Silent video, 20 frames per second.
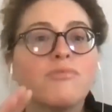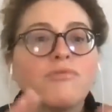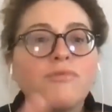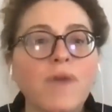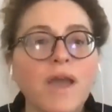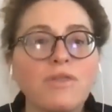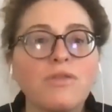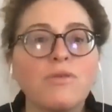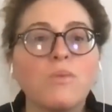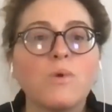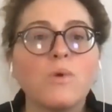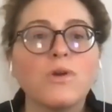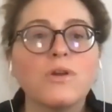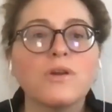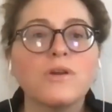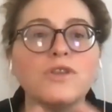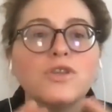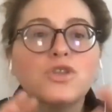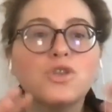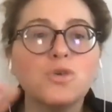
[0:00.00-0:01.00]
Breath
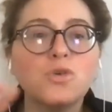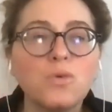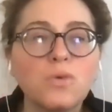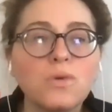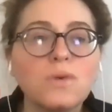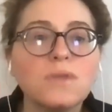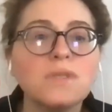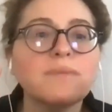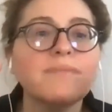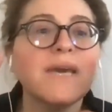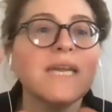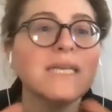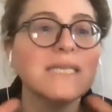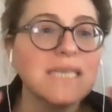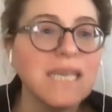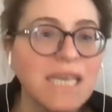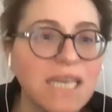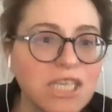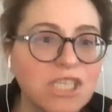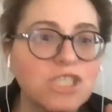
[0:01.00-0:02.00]
work, the tools,
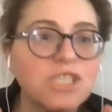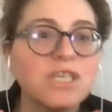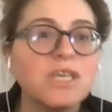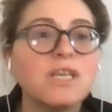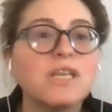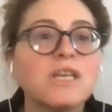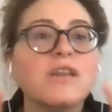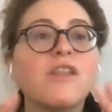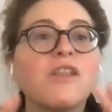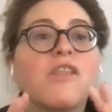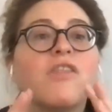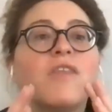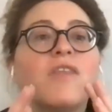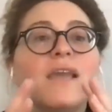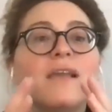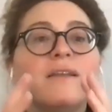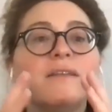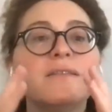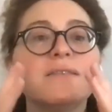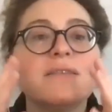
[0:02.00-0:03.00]
meditation,
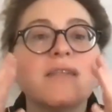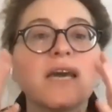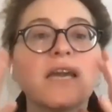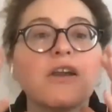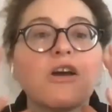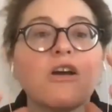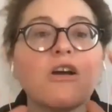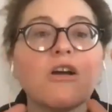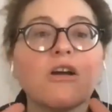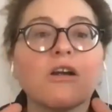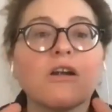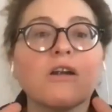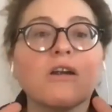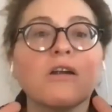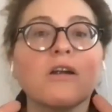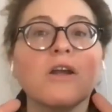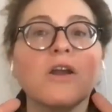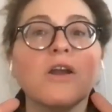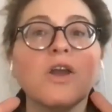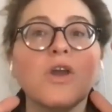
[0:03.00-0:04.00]
things that
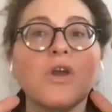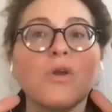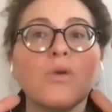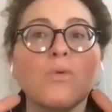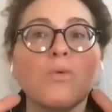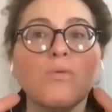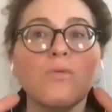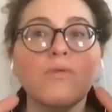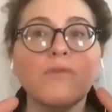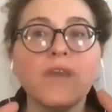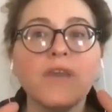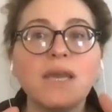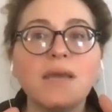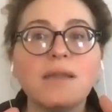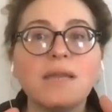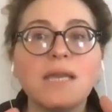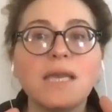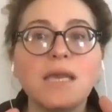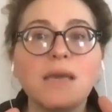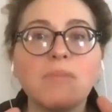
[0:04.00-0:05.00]
are
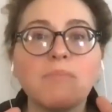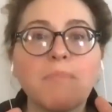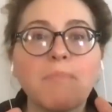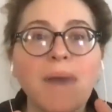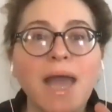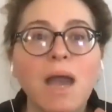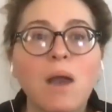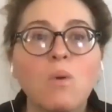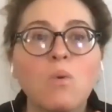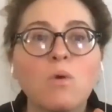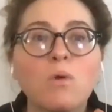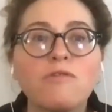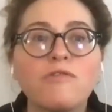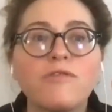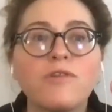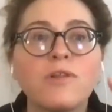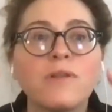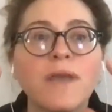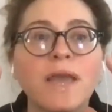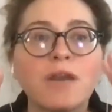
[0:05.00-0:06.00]
really
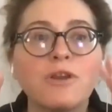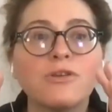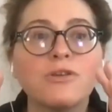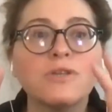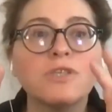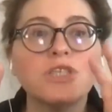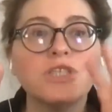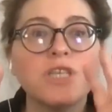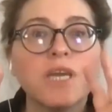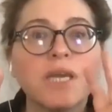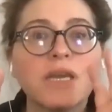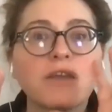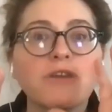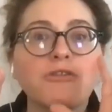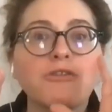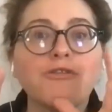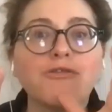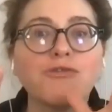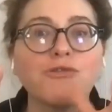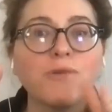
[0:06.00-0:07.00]
powerful, energetic
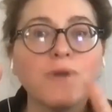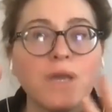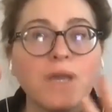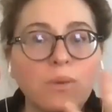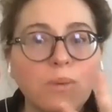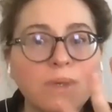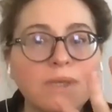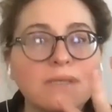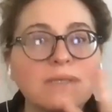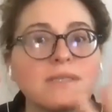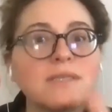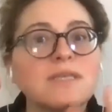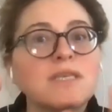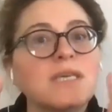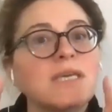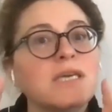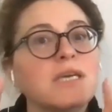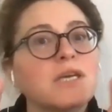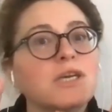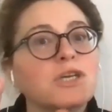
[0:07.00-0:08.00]

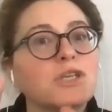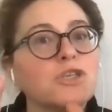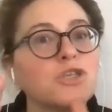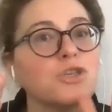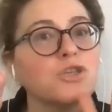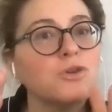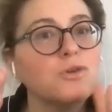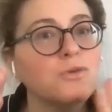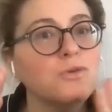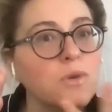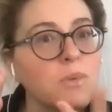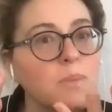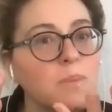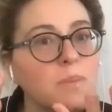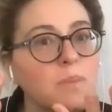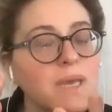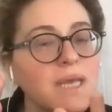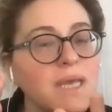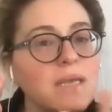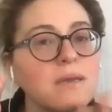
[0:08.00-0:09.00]
frequency
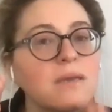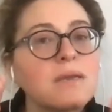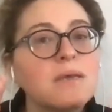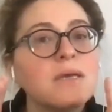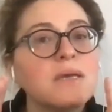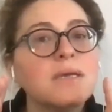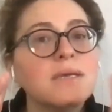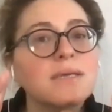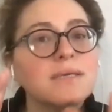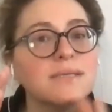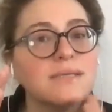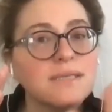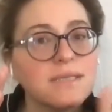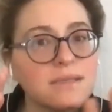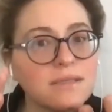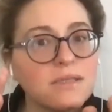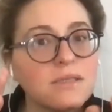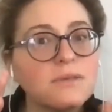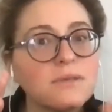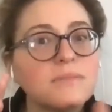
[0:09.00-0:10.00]
attunement
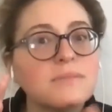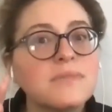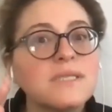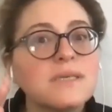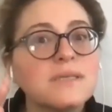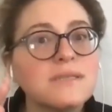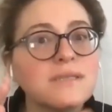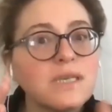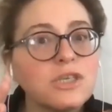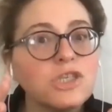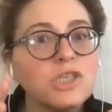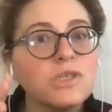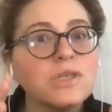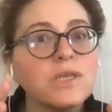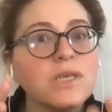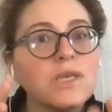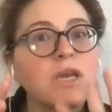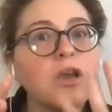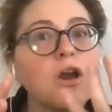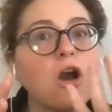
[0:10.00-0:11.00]
systems
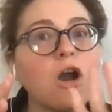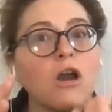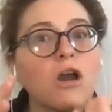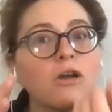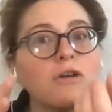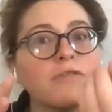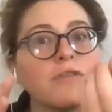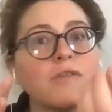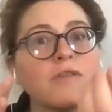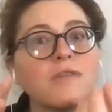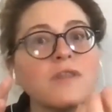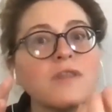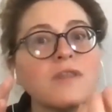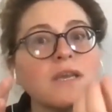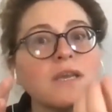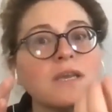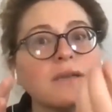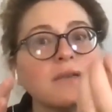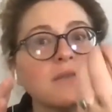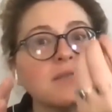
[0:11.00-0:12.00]
essentially are the
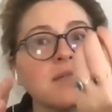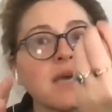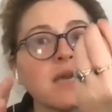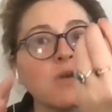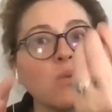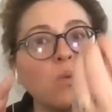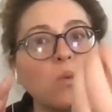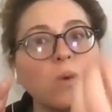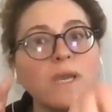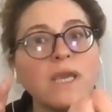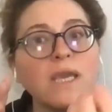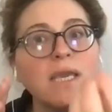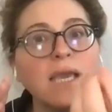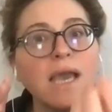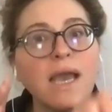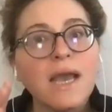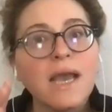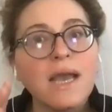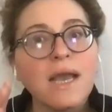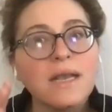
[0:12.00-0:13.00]
things that we
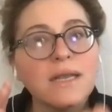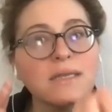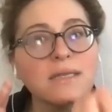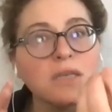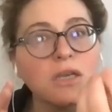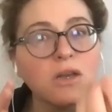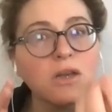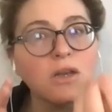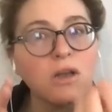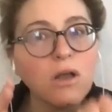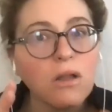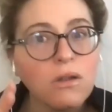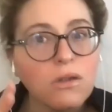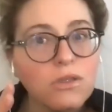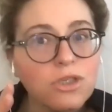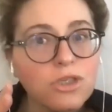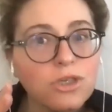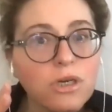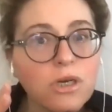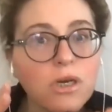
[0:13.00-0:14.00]
as a
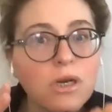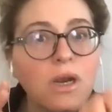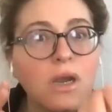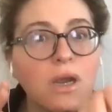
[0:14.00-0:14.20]
culture